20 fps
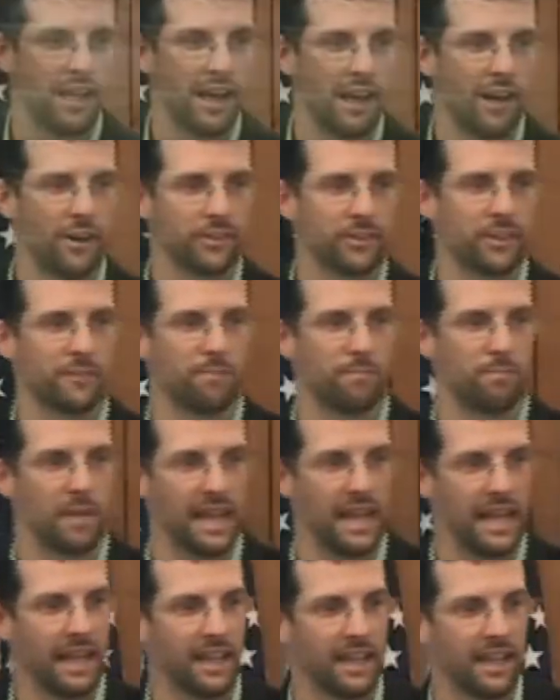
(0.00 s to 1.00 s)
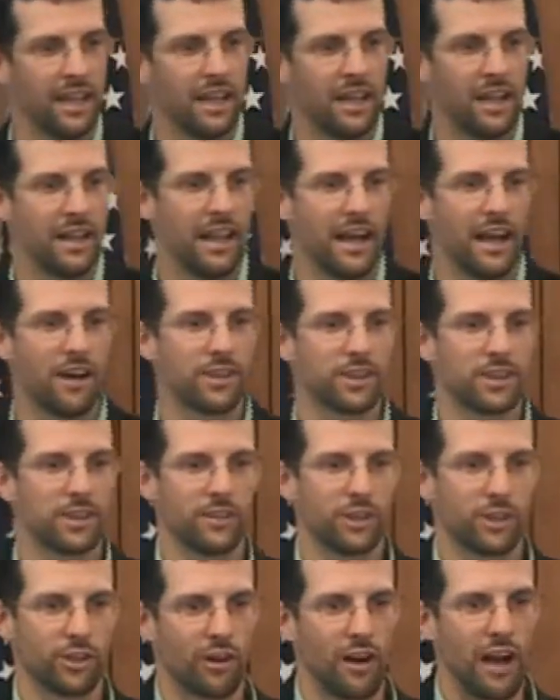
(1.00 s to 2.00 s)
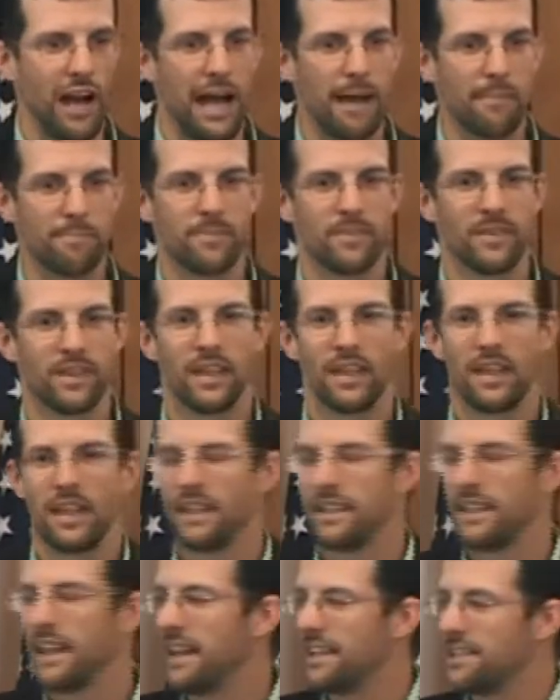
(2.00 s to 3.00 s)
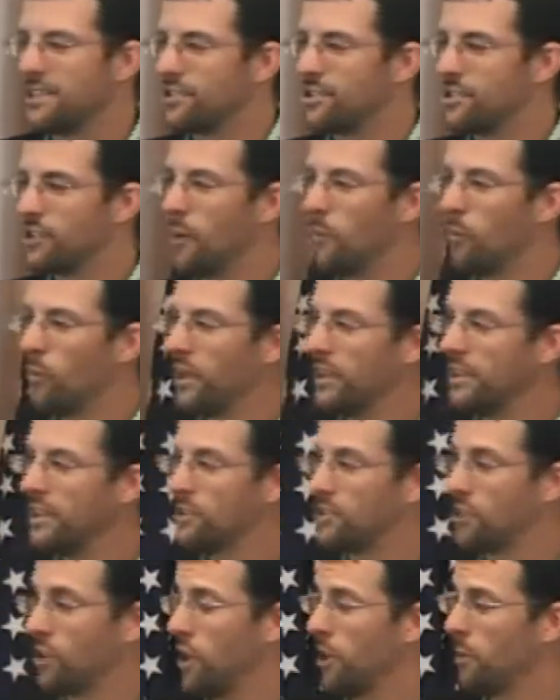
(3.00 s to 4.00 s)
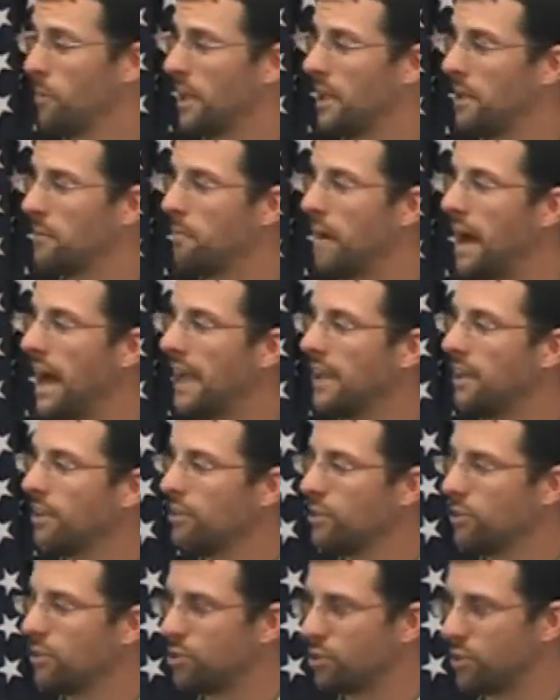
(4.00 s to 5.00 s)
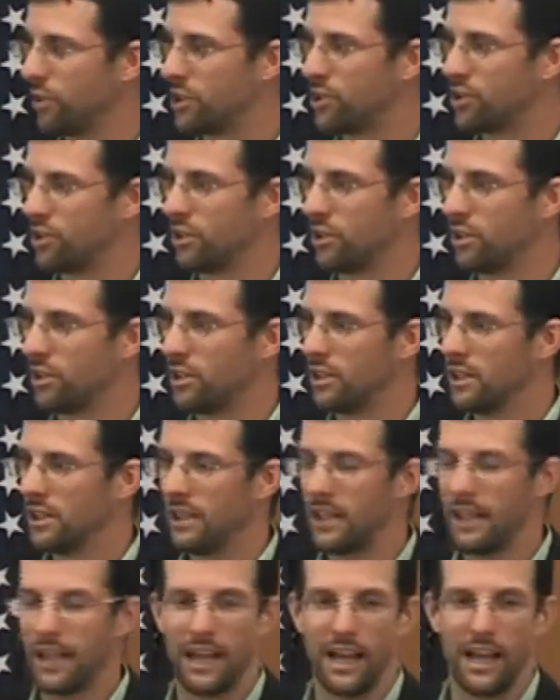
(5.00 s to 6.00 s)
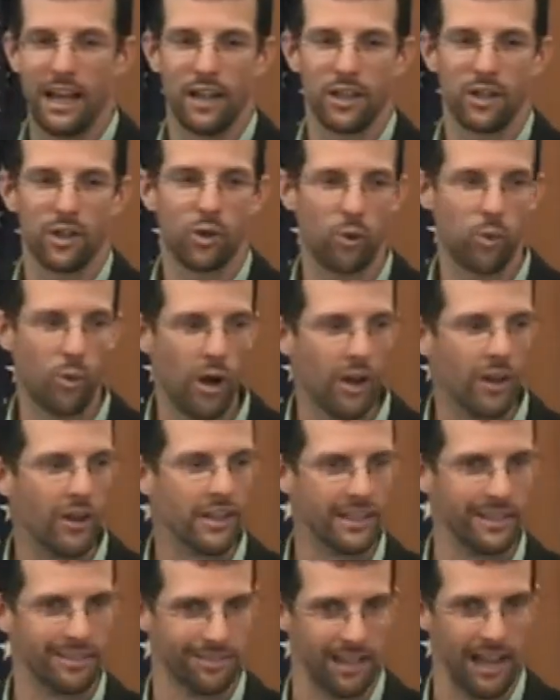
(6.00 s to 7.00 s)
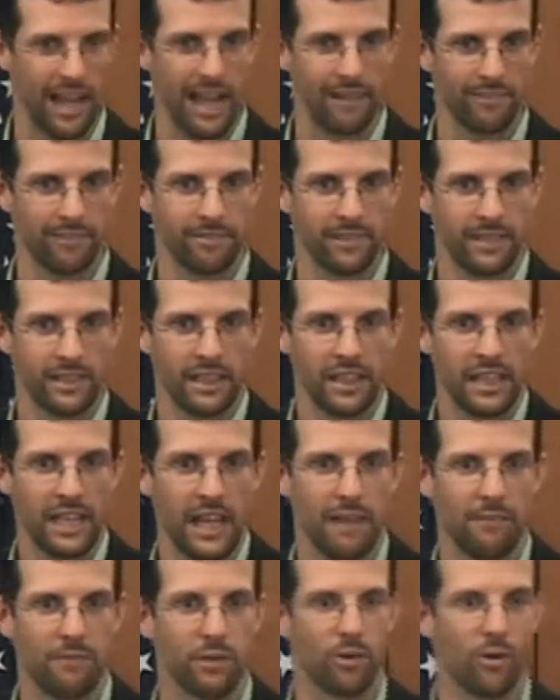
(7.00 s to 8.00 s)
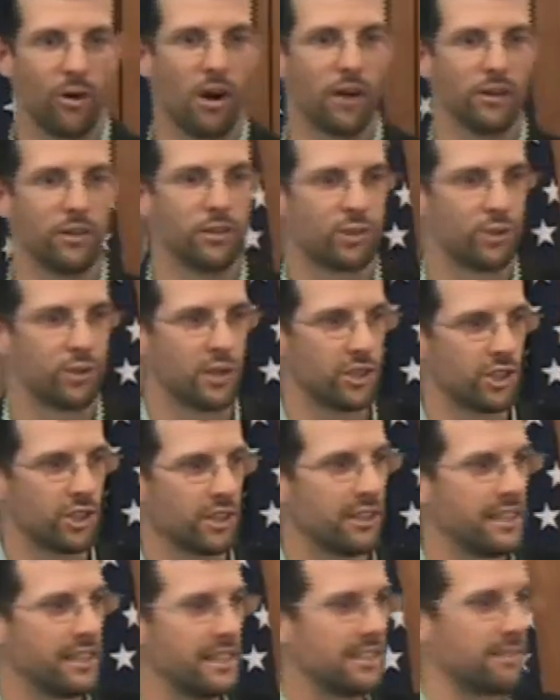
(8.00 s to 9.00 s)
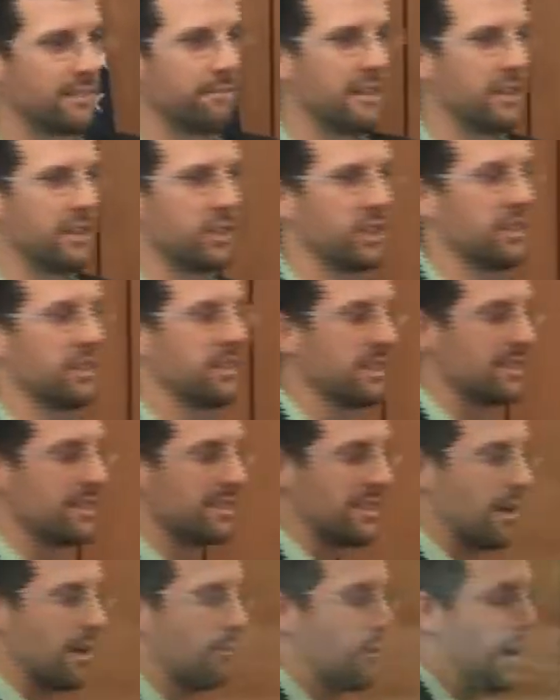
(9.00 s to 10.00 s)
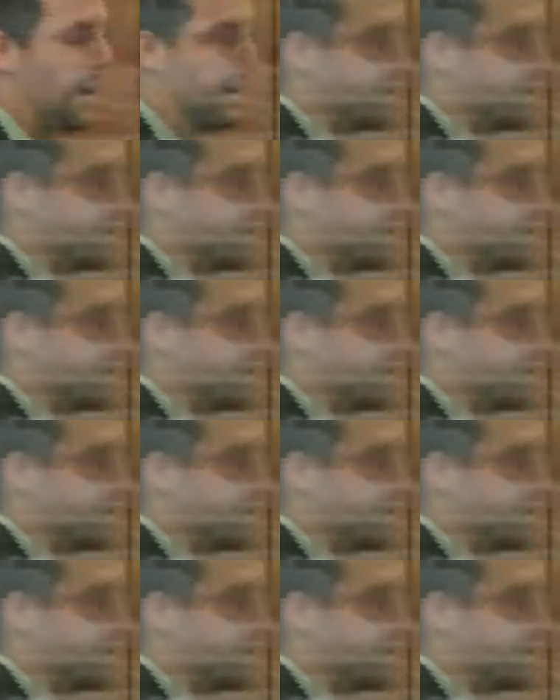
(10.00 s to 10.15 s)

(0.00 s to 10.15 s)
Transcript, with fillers: health of me, the health of a crop, that is somewhat determined by your nutritional uh, quality of life. If you are nutritionally deficient in some way,